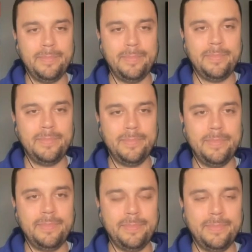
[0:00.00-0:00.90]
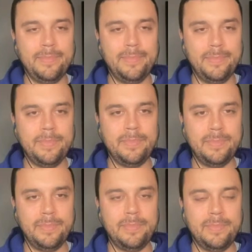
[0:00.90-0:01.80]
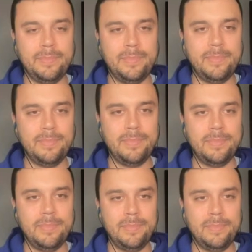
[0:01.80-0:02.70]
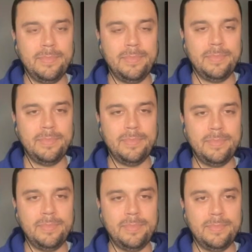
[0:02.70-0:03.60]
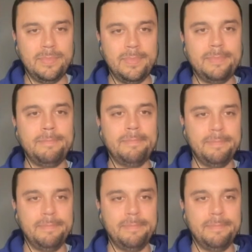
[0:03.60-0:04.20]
[no speech]